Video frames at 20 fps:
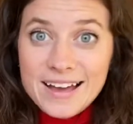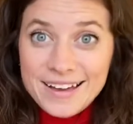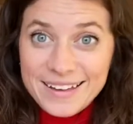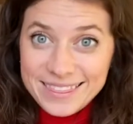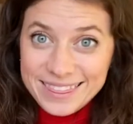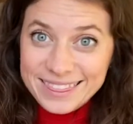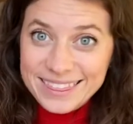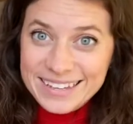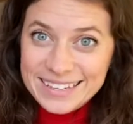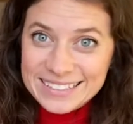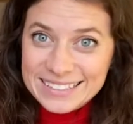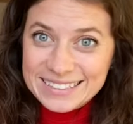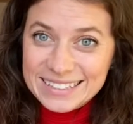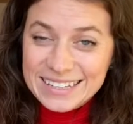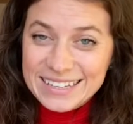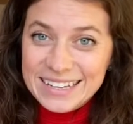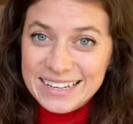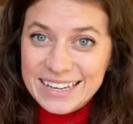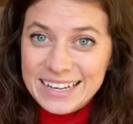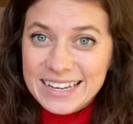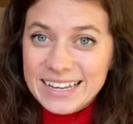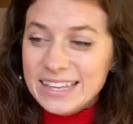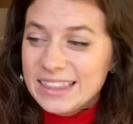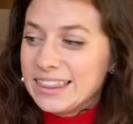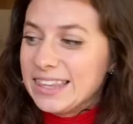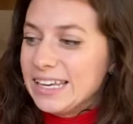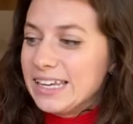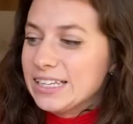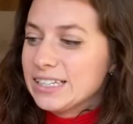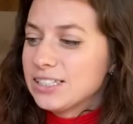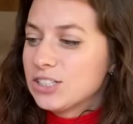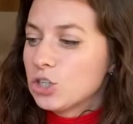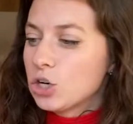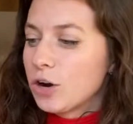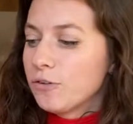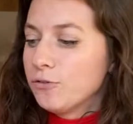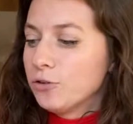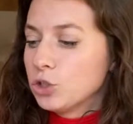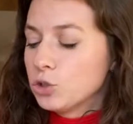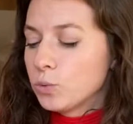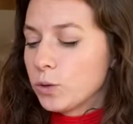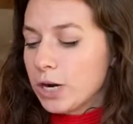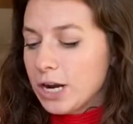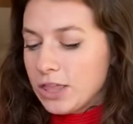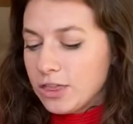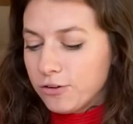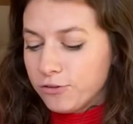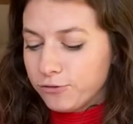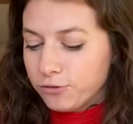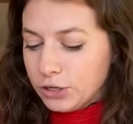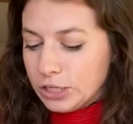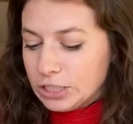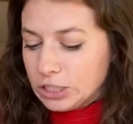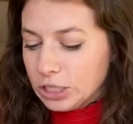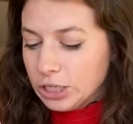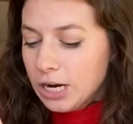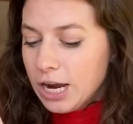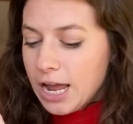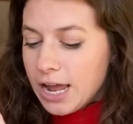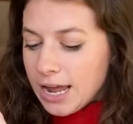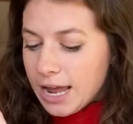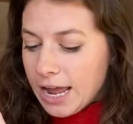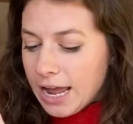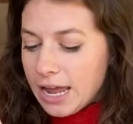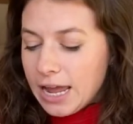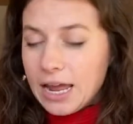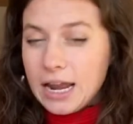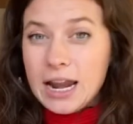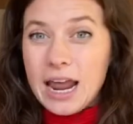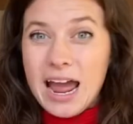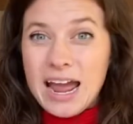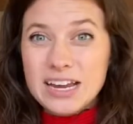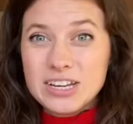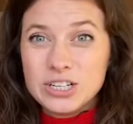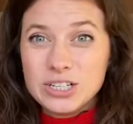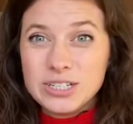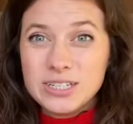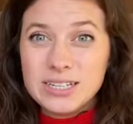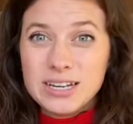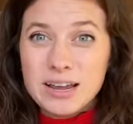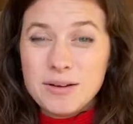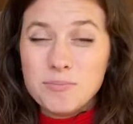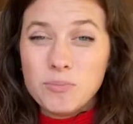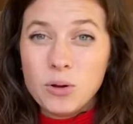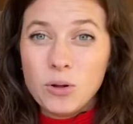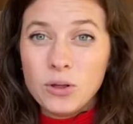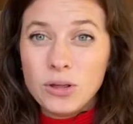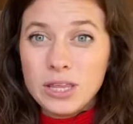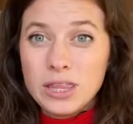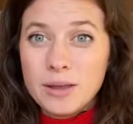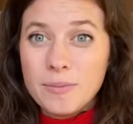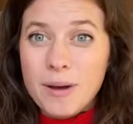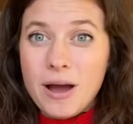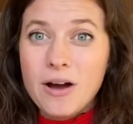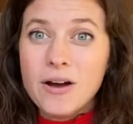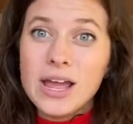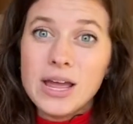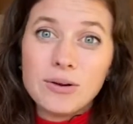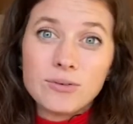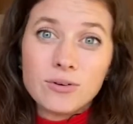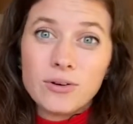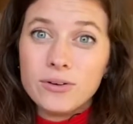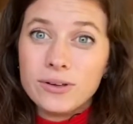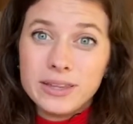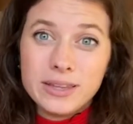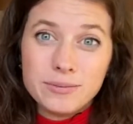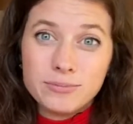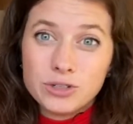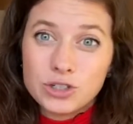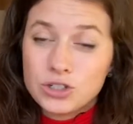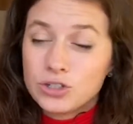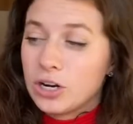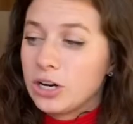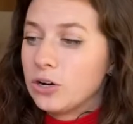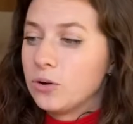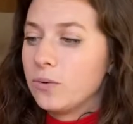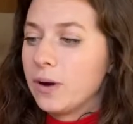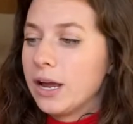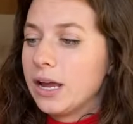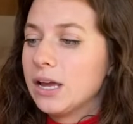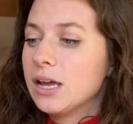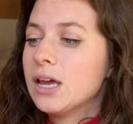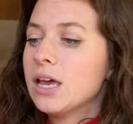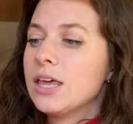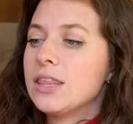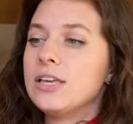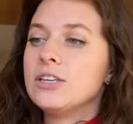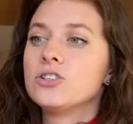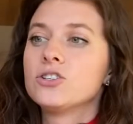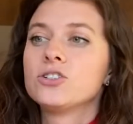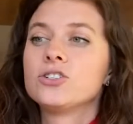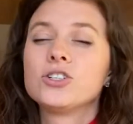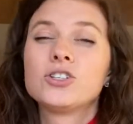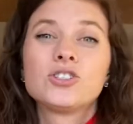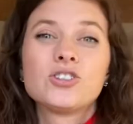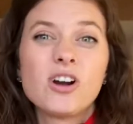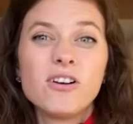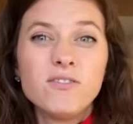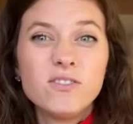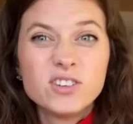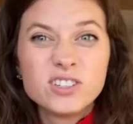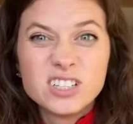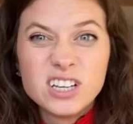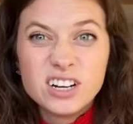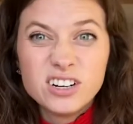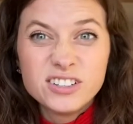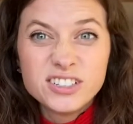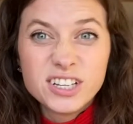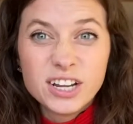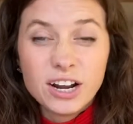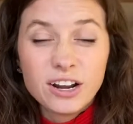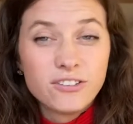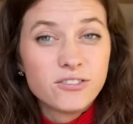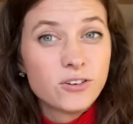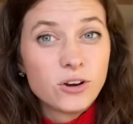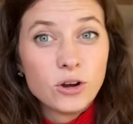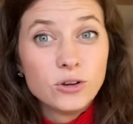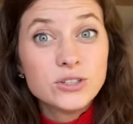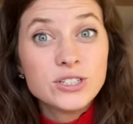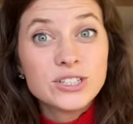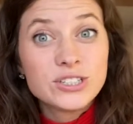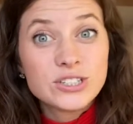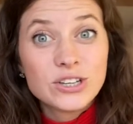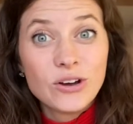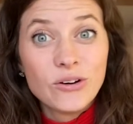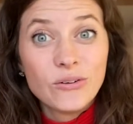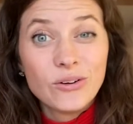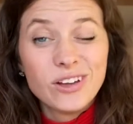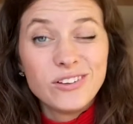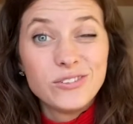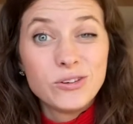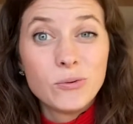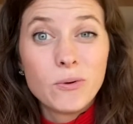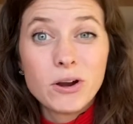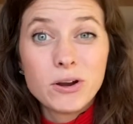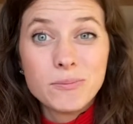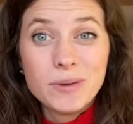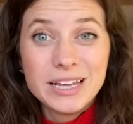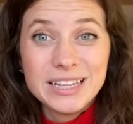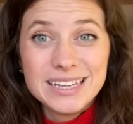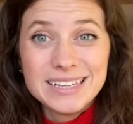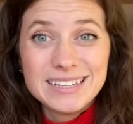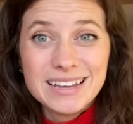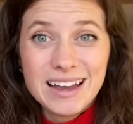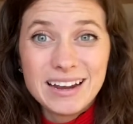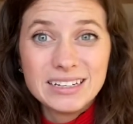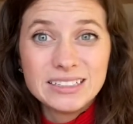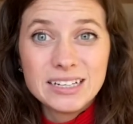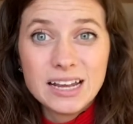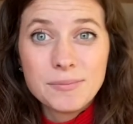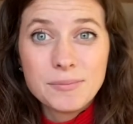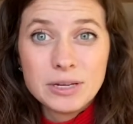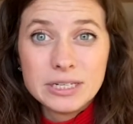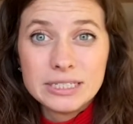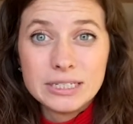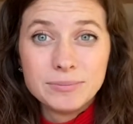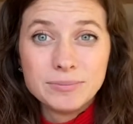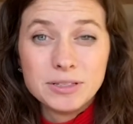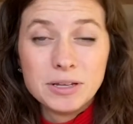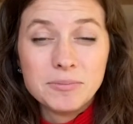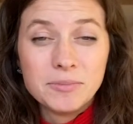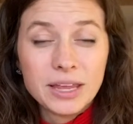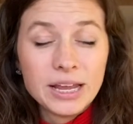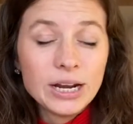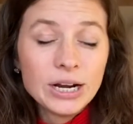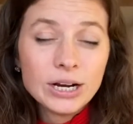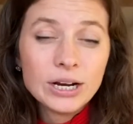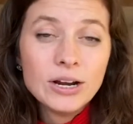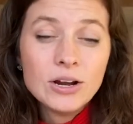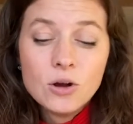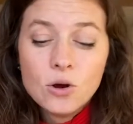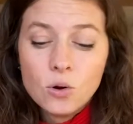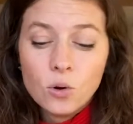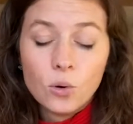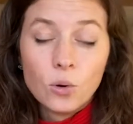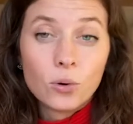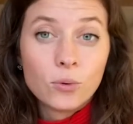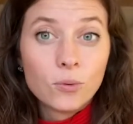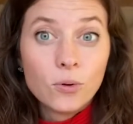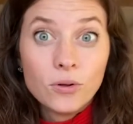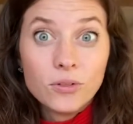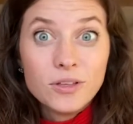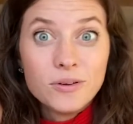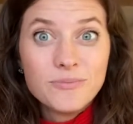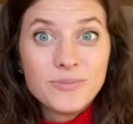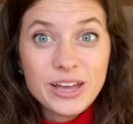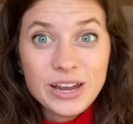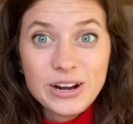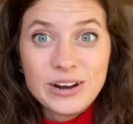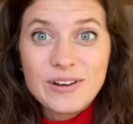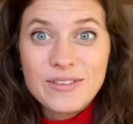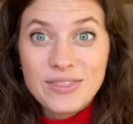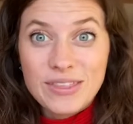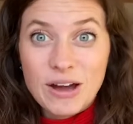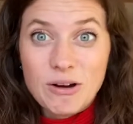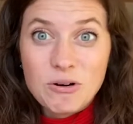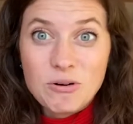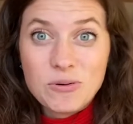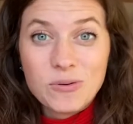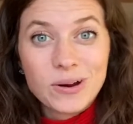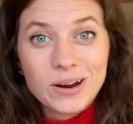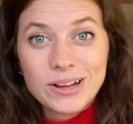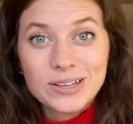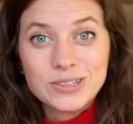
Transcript: this these truffles were in the freezer and I just am pulling them out and rolling them straight away. These are just truffle centers that I froze. So if you want to make these ahead of time and dip them later or roll them later, that will work as